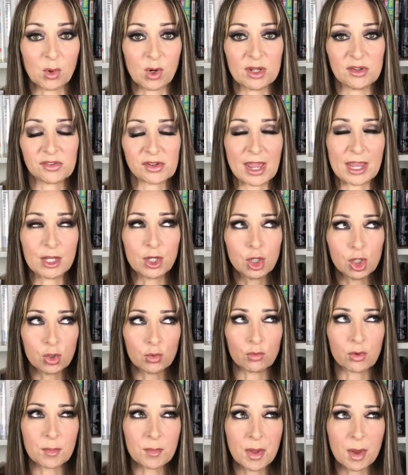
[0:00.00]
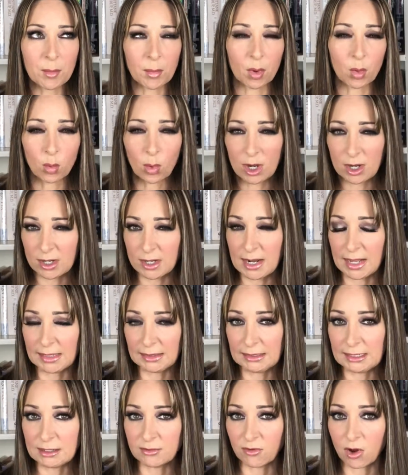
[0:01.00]
was I couldn't remember where did I
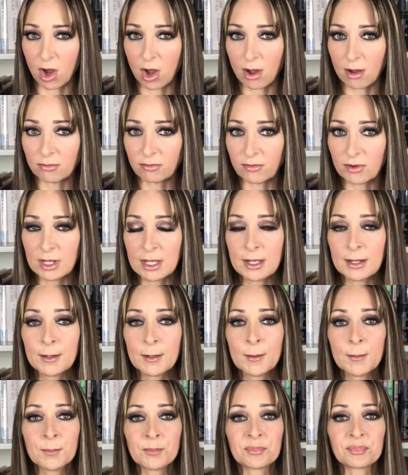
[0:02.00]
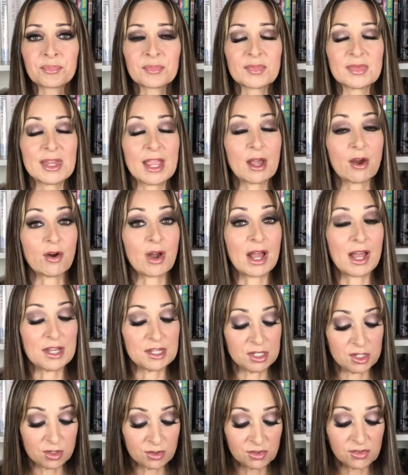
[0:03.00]
leave off. Now, I
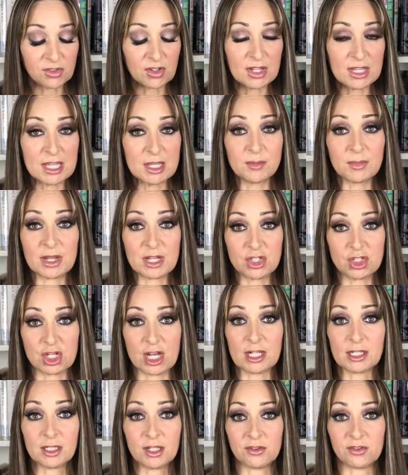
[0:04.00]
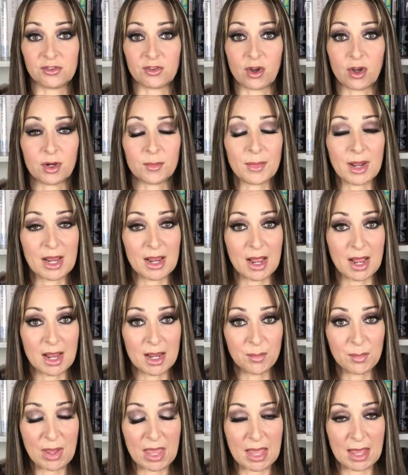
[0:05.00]
used to keep my checklist on my
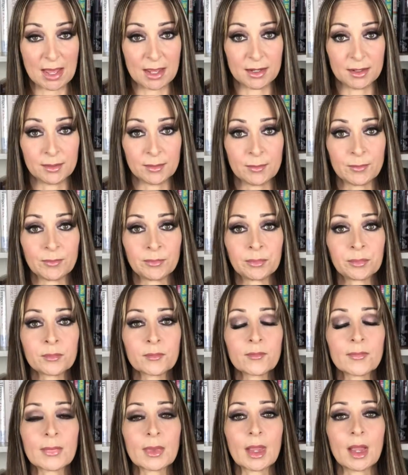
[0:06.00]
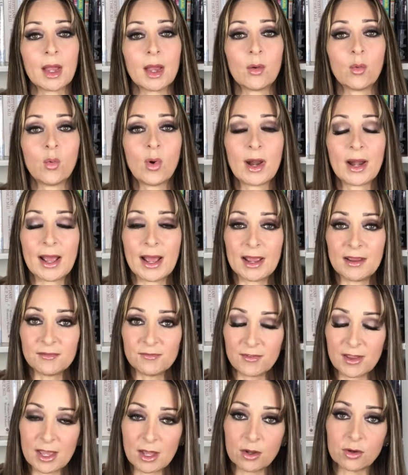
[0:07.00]
iPad. What I
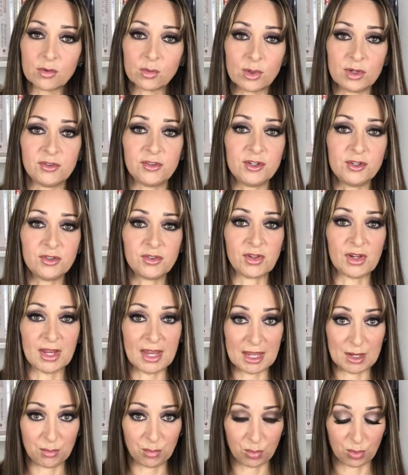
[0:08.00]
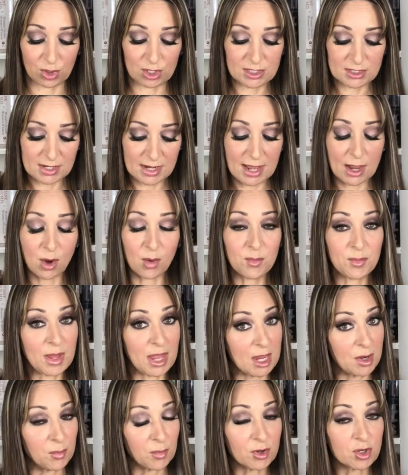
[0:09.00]
found was using a printed out
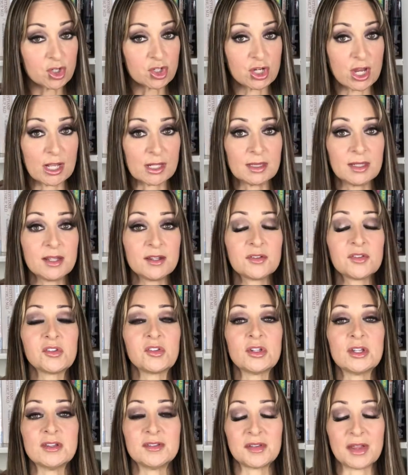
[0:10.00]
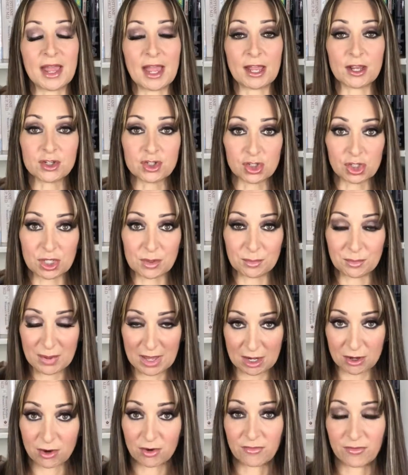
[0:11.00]
paper checklist is actually
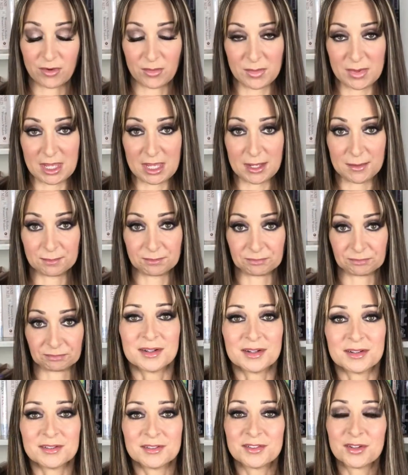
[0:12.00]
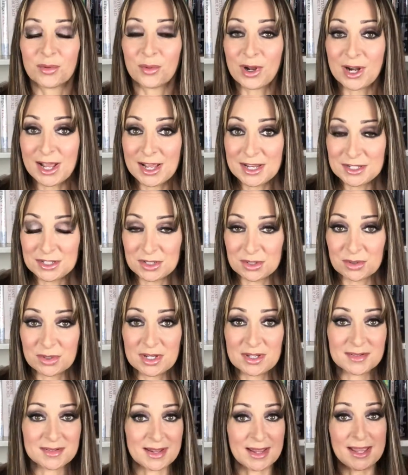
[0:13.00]
better for me. So what I do
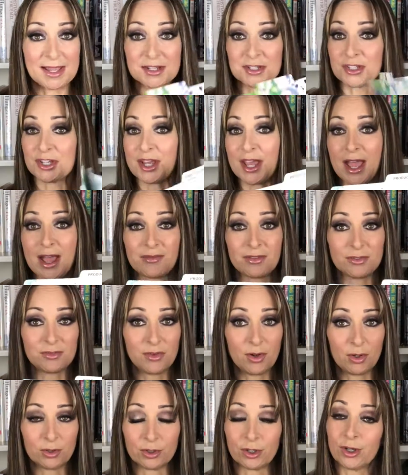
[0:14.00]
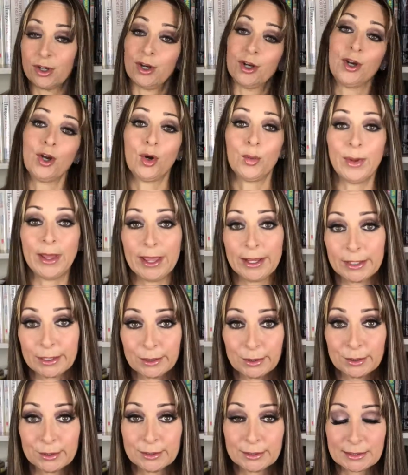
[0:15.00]
is I actually have a folder. Go back and
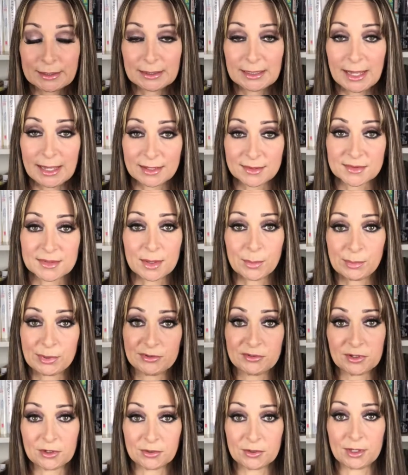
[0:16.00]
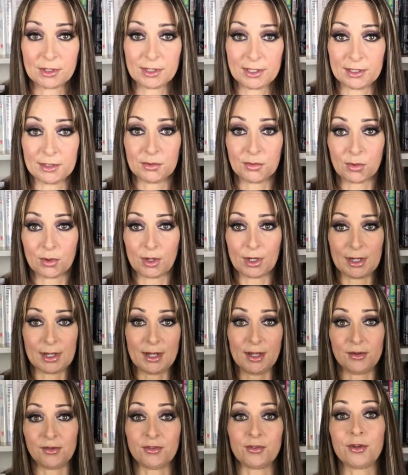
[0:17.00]
look at the last episode on getting
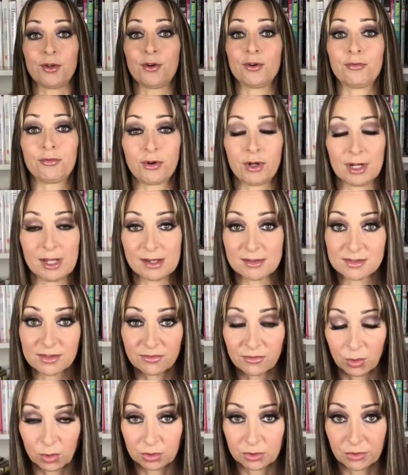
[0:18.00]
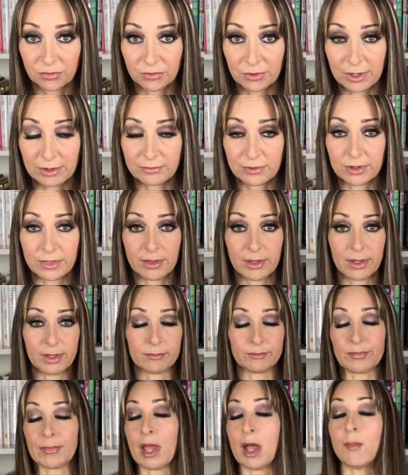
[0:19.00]
organized. Girlfriend has a folder for everything.
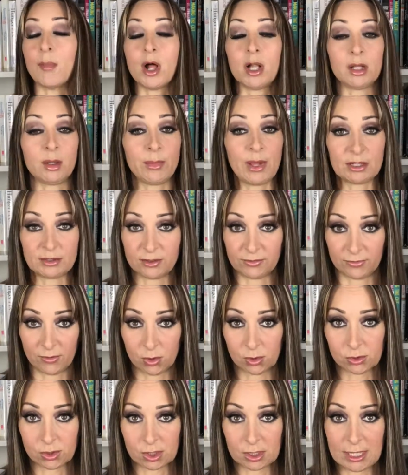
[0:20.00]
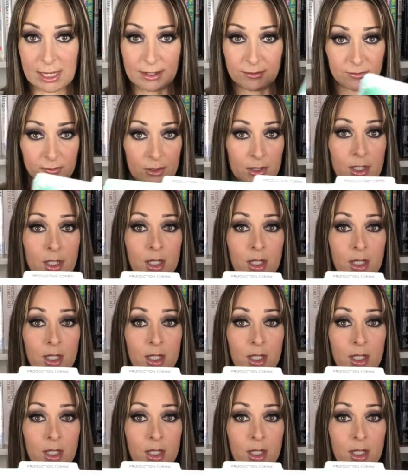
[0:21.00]
I'm all about the folder life.